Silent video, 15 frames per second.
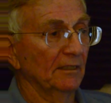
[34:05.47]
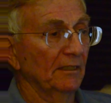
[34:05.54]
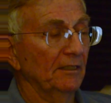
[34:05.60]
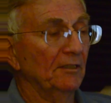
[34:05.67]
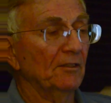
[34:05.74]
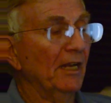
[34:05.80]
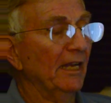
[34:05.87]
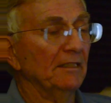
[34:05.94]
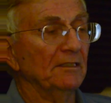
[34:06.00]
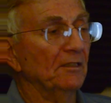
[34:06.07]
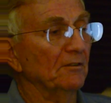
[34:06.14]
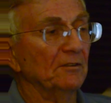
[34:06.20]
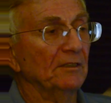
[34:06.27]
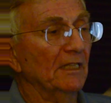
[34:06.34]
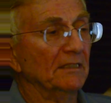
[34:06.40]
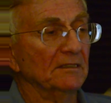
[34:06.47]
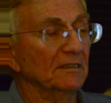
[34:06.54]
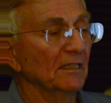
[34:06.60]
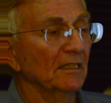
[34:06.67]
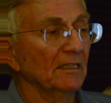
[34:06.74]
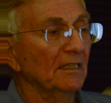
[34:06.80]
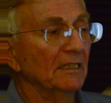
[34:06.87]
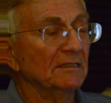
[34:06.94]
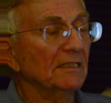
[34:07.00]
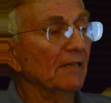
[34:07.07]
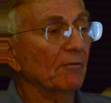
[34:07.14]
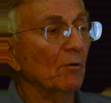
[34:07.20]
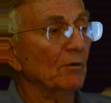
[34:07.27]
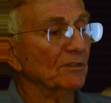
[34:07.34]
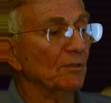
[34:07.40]
You can't, it's
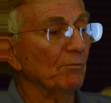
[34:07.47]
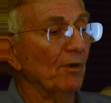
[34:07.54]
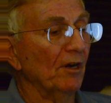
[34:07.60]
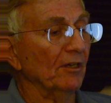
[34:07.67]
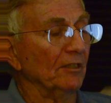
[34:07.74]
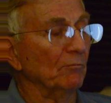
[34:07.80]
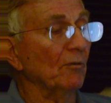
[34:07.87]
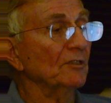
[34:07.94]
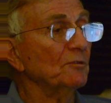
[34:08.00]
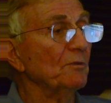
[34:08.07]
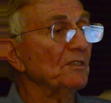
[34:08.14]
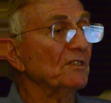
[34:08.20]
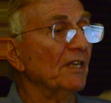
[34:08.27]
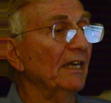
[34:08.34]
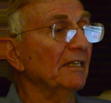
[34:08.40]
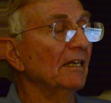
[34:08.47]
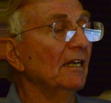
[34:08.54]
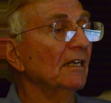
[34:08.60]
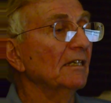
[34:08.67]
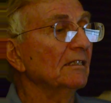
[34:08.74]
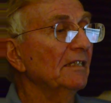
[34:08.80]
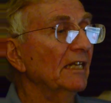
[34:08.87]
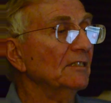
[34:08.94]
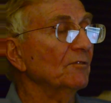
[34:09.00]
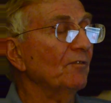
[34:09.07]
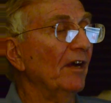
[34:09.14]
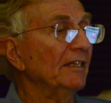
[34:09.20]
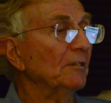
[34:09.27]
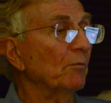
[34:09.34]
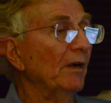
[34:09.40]
never was a bargain. Once we said, let's
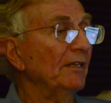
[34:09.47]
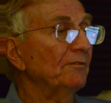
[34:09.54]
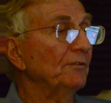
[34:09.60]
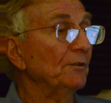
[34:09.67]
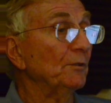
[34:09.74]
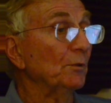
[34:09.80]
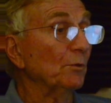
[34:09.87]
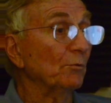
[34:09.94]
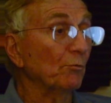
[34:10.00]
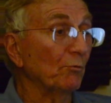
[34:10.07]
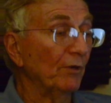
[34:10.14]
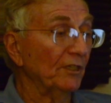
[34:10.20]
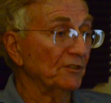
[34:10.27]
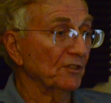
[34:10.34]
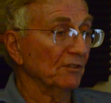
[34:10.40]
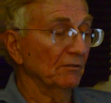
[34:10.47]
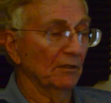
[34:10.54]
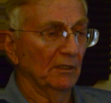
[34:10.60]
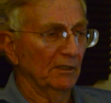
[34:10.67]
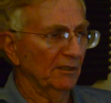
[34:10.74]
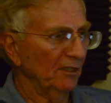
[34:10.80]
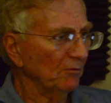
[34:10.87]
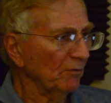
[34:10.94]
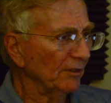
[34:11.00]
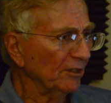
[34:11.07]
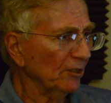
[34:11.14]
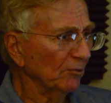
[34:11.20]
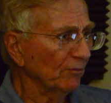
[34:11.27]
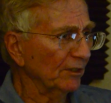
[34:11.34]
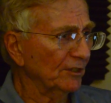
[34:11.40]
find a way for you to enrich, they're
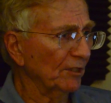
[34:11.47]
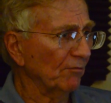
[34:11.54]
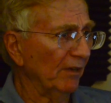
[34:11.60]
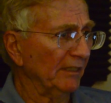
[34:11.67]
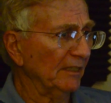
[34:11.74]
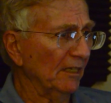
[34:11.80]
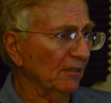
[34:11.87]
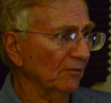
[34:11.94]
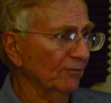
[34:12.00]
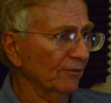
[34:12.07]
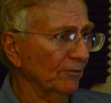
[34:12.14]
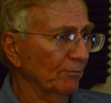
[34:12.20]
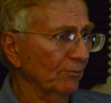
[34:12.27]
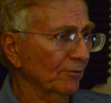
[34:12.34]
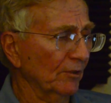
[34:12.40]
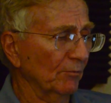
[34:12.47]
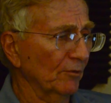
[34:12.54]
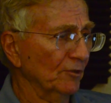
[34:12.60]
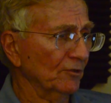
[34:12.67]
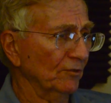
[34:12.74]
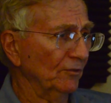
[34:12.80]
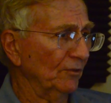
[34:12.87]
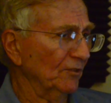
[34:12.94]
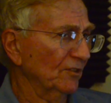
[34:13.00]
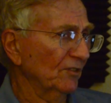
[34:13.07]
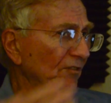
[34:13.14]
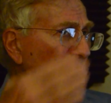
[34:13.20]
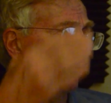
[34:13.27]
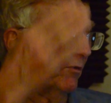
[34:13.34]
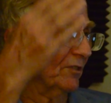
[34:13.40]
enriching right now for commercial use
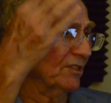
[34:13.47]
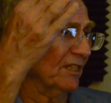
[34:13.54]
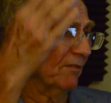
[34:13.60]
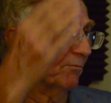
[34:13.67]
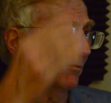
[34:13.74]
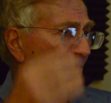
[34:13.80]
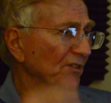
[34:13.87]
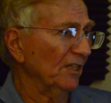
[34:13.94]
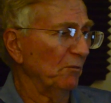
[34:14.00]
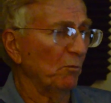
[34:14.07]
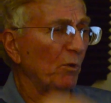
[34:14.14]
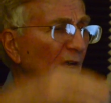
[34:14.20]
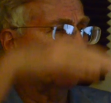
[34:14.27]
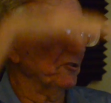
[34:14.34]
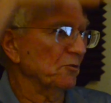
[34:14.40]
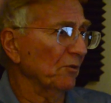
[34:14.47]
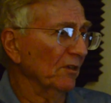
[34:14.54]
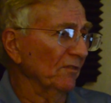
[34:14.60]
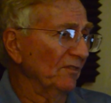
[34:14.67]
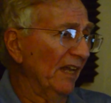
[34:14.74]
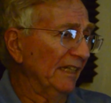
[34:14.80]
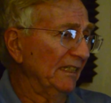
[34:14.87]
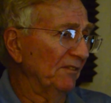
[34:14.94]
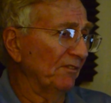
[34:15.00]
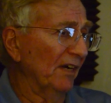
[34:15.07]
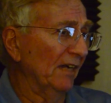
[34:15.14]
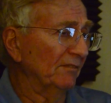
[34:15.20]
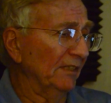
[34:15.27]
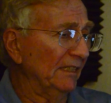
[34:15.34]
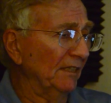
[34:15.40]
3.7%, way short of
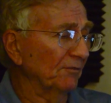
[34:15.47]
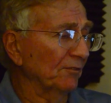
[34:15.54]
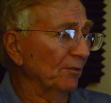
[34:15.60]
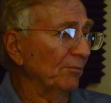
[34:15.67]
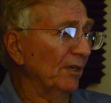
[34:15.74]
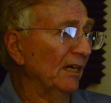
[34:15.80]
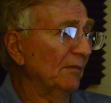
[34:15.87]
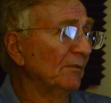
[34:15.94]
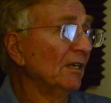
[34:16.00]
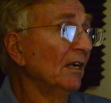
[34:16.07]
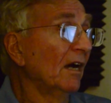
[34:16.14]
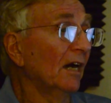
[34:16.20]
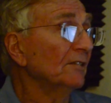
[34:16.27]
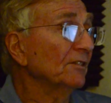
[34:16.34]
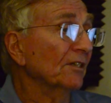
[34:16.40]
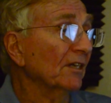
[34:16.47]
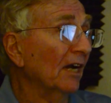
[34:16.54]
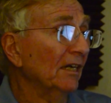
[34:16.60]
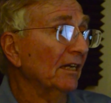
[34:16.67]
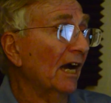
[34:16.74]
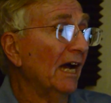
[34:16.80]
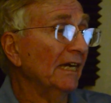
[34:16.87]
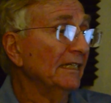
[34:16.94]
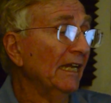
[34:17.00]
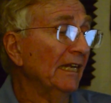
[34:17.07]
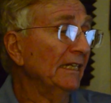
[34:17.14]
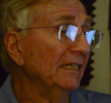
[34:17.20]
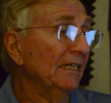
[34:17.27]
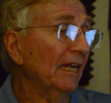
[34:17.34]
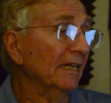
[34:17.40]
95 they need for a bomb, under
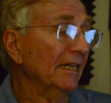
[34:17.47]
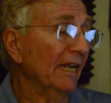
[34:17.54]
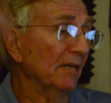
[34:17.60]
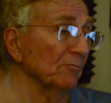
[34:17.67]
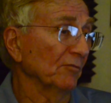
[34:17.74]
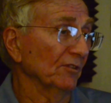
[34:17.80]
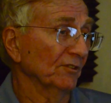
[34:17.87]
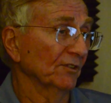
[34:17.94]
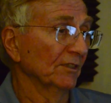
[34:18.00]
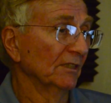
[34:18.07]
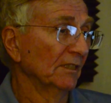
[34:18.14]
IAEA cameras.